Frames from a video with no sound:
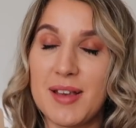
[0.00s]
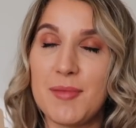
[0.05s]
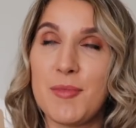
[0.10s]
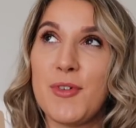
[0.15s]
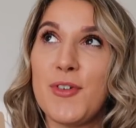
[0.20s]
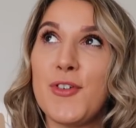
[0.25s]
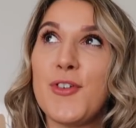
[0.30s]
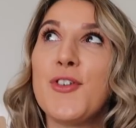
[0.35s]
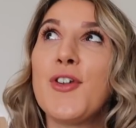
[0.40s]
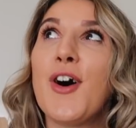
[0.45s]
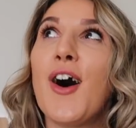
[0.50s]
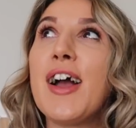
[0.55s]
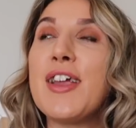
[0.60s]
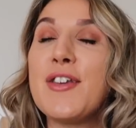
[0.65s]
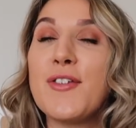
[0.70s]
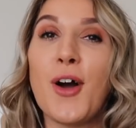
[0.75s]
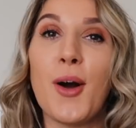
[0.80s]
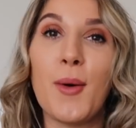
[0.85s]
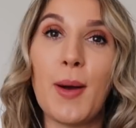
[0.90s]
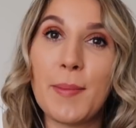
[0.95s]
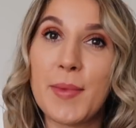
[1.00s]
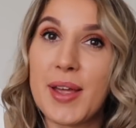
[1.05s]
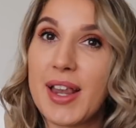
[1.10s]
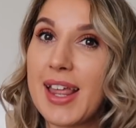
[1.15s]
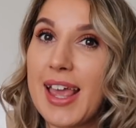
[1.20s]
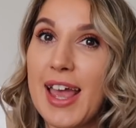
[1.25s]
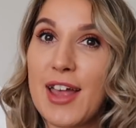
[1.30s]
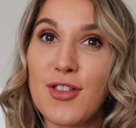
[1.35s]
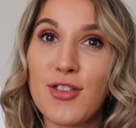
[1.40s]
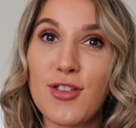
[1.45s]
I know I'm
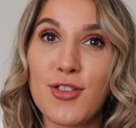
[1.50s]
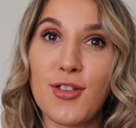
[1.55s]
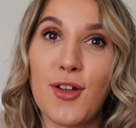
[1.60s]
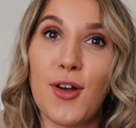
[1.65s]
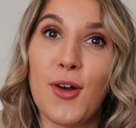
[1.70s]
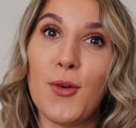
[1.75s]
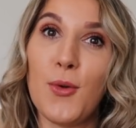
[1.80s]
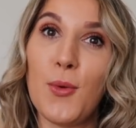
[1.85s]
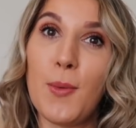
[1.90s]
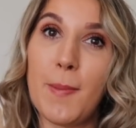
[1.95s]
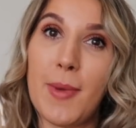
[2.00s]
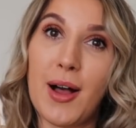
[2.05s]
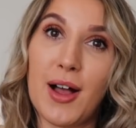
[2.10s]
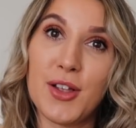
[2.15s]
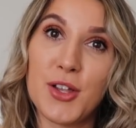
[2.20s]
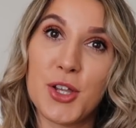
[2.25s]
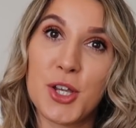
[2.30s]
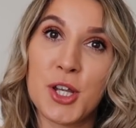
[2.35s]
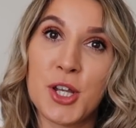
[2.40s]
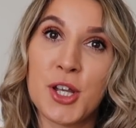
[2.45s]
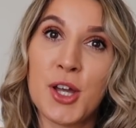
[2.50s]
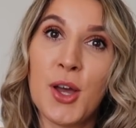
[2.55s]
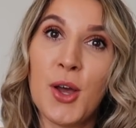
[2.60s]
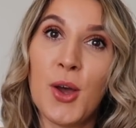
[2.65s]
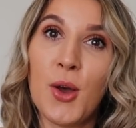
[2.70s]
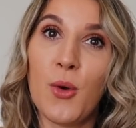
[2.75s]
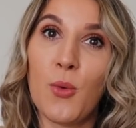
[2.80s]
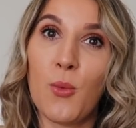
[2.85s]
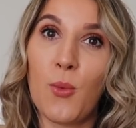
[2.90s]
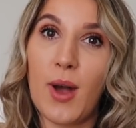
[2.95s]
gonna get so much
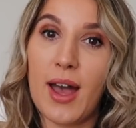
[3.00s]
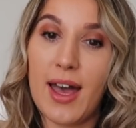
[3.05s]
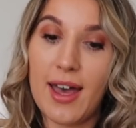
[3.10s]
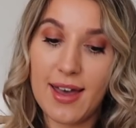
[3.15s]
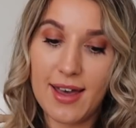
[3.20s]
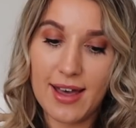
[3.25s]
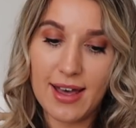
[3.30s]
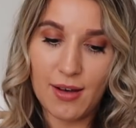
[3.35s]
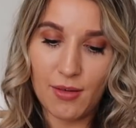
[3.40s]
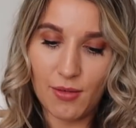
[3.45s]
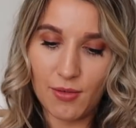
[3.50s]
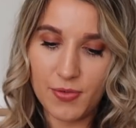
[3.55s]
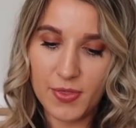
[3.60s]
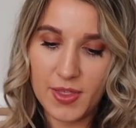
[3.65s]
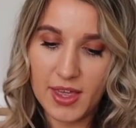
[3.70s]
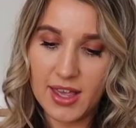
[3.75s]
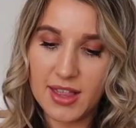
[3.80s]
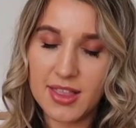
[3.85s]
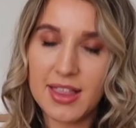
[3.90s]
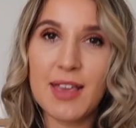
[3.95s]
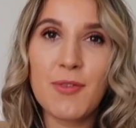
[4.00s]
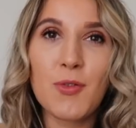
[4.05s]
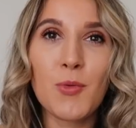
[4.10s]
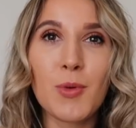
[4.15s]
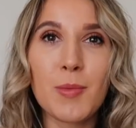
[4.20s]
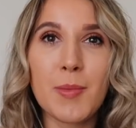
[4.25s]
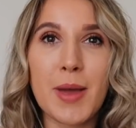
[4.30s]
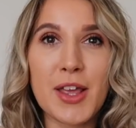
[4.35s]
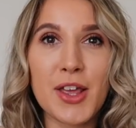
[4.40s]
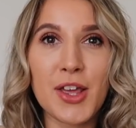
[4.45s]
wear out of these, even
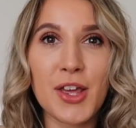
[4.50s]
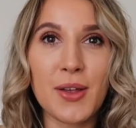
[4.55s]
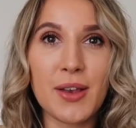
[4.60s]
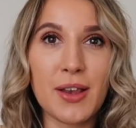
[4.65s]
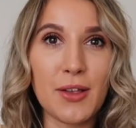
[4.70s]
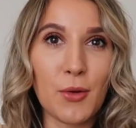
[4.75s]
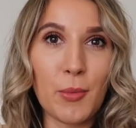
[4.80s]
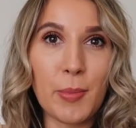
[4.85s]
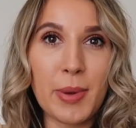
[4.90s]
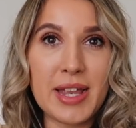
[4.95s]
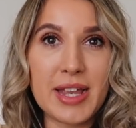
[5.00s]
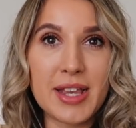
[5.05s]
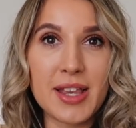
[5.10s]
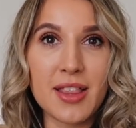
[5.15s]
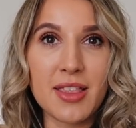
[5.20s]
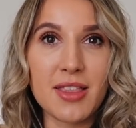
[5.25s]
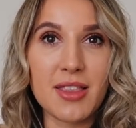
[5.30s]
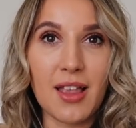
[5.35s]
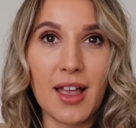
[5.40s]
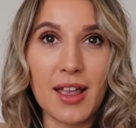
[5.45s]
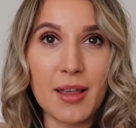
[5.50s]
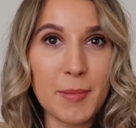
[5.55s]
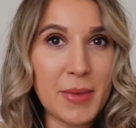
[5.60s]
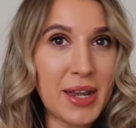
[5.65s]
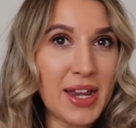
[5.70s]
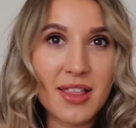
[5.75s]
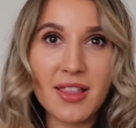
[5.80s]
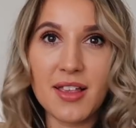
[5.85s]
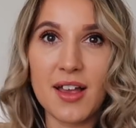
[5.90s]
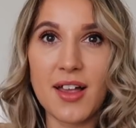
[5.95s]
with my cute little pleated like
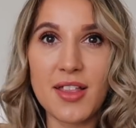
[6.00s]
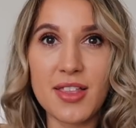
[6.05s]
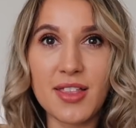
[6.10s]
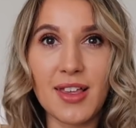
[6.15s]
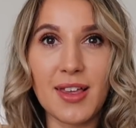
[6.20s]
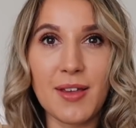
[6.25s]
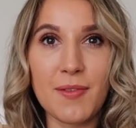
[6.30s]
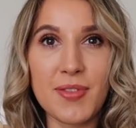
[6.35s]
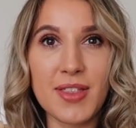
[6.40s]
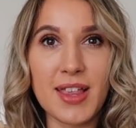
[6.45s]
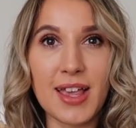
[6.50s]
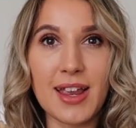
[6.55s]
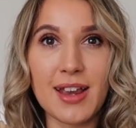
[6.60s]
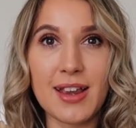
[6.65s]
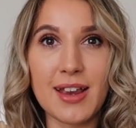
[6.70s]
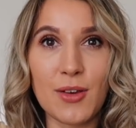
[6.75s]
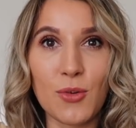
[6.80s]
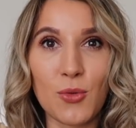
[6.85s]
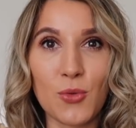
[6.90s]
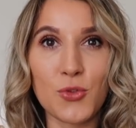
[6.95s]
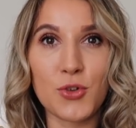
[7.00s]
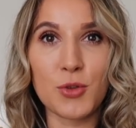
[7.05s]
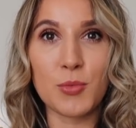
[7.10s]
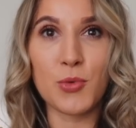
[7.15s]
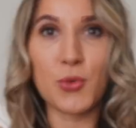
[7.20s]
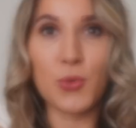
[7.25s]
mini skirts that you've seen in autumn